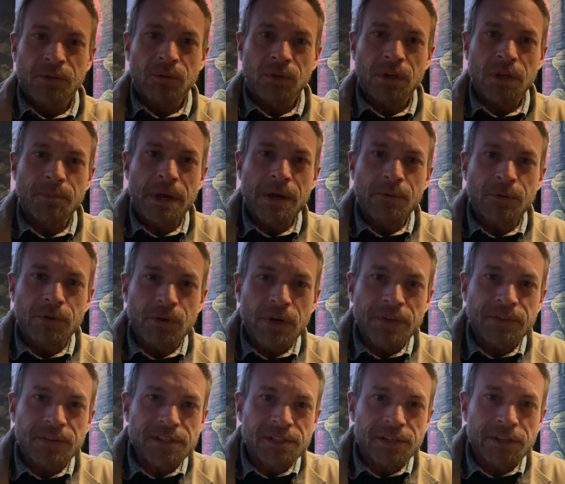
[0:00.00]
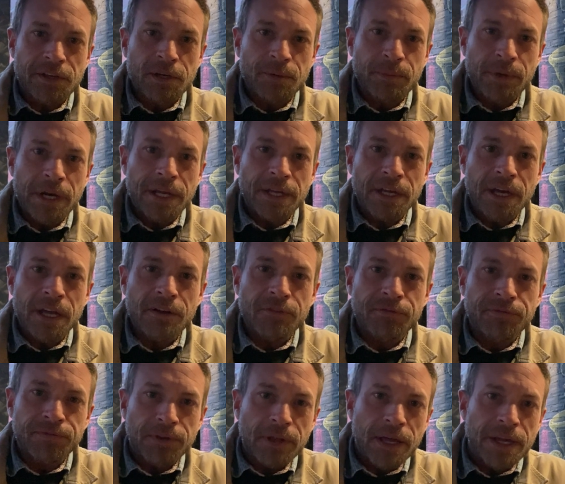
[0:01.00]
Well, I might regret this later, but I got a
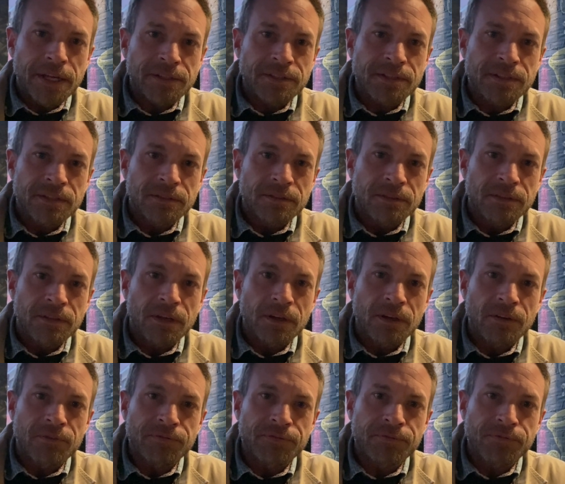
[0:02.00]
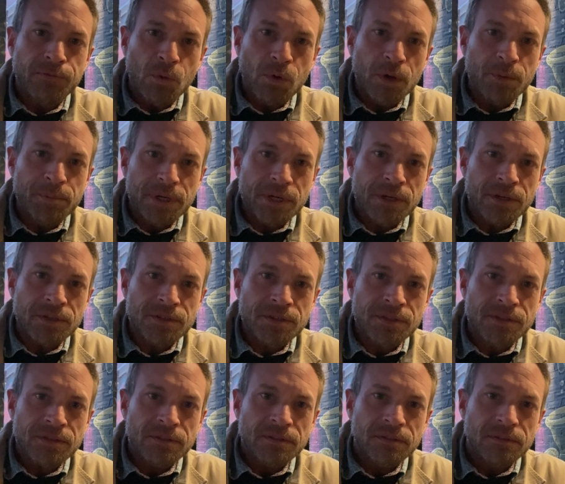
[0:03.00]
flight of 4
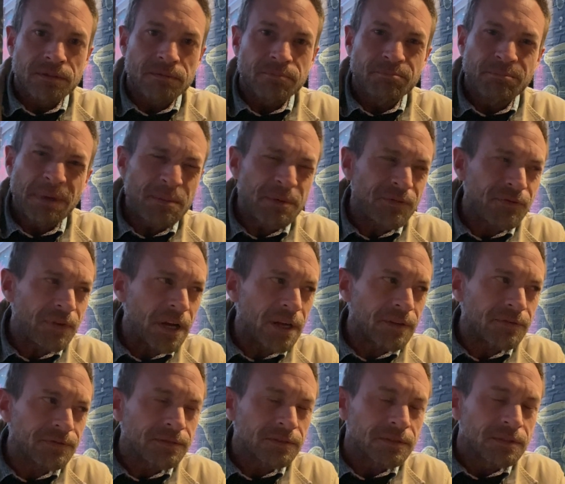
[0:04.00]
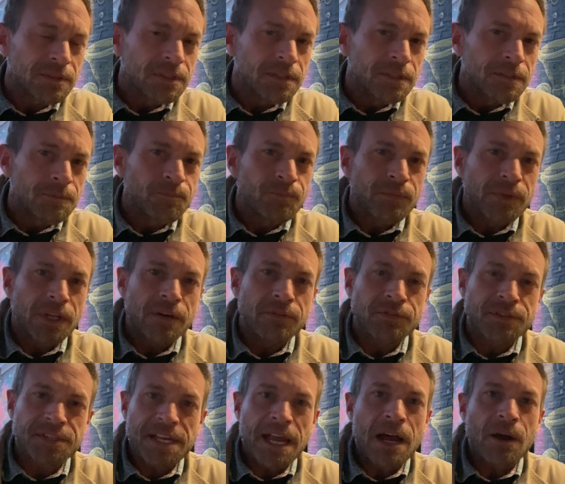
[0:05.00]
beers, maybe 5, of
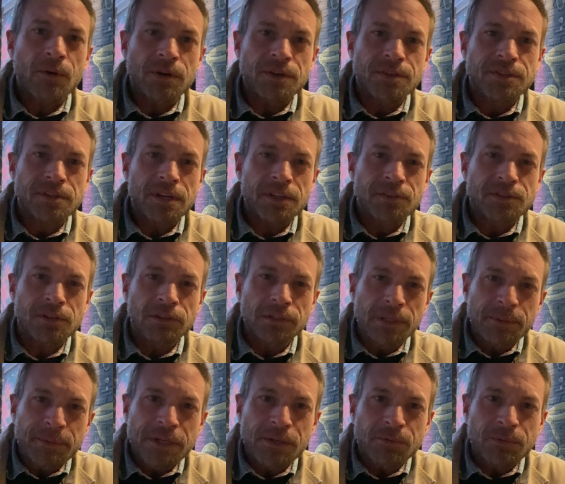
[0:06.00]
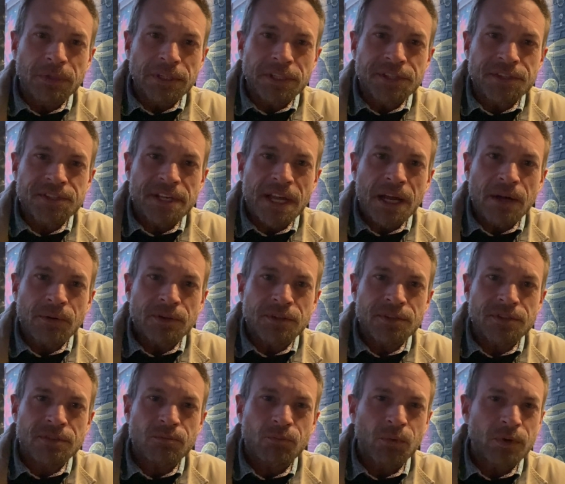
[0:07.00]
sours. And it's a limited release
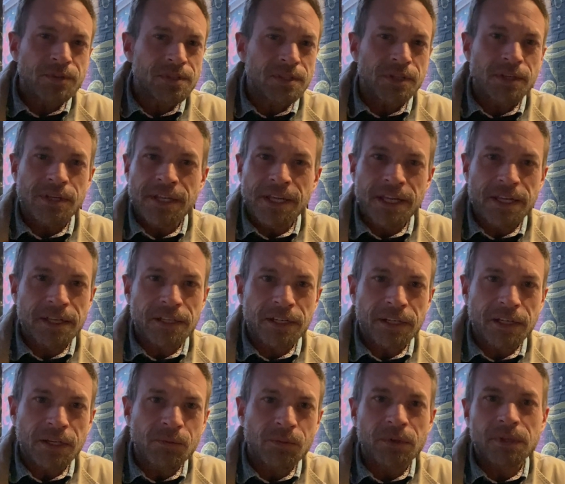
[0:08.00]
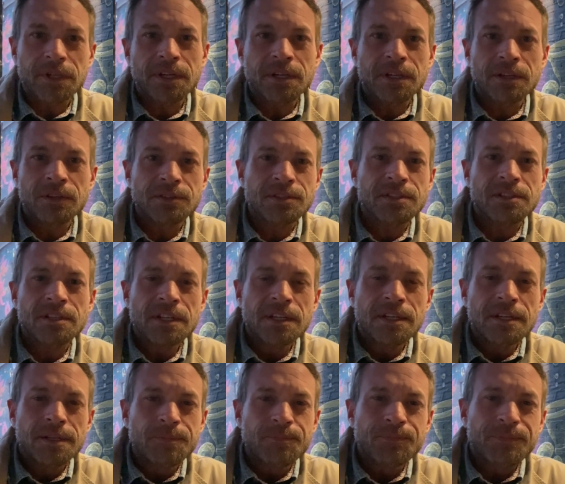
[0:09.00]
sours, ones that you can't get anywhere else.
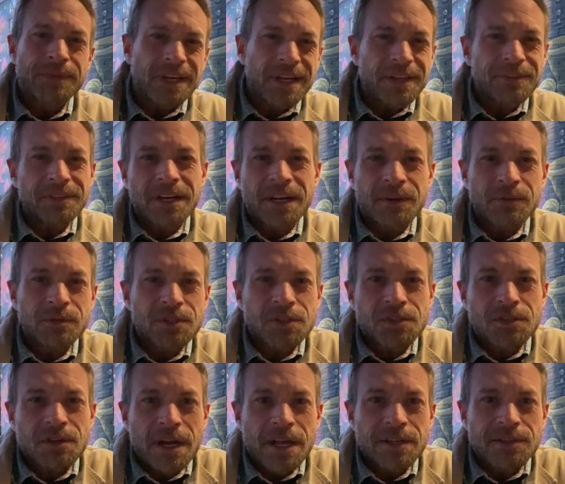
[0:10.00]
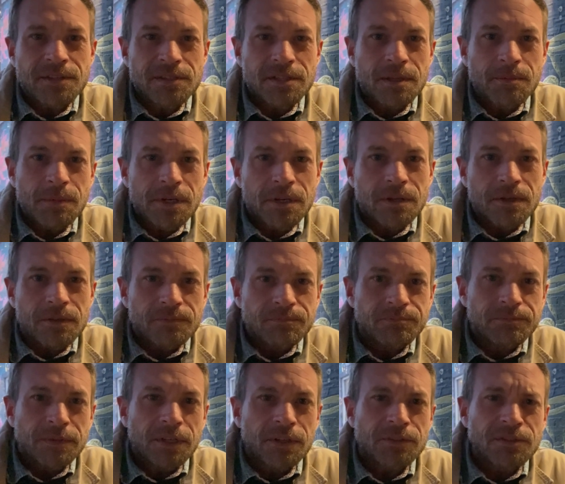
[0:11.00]
I thought I would just try it since I'm here.
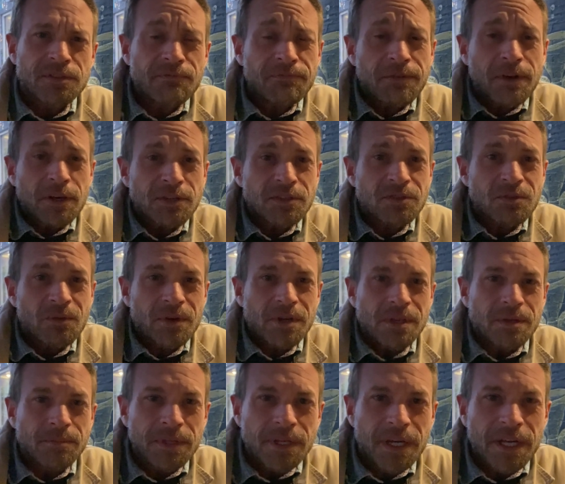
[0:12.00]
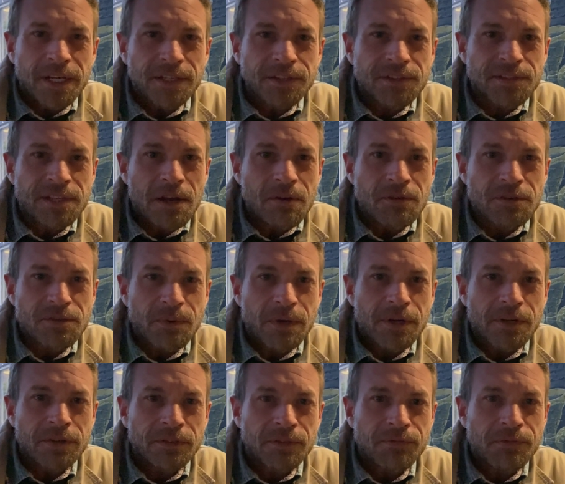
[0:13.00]
Now, it's the Funkatorium. You gotta get sours while
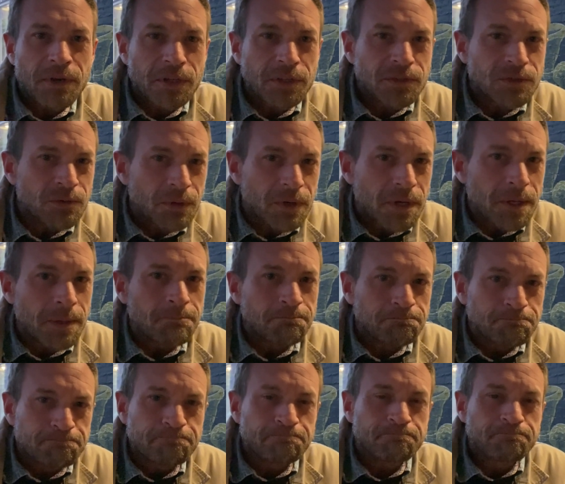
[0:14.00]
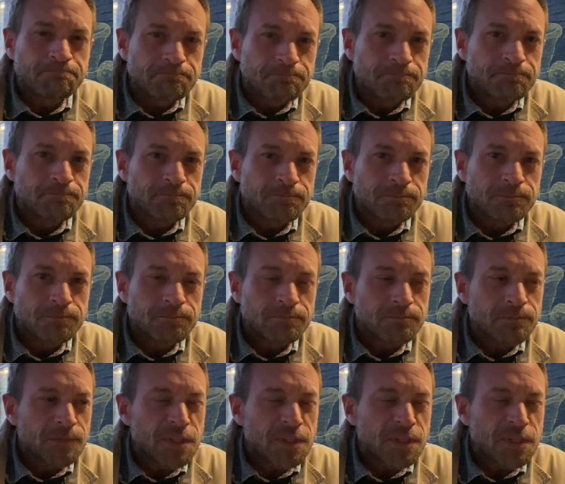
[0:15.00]
you're at the Funkatorium.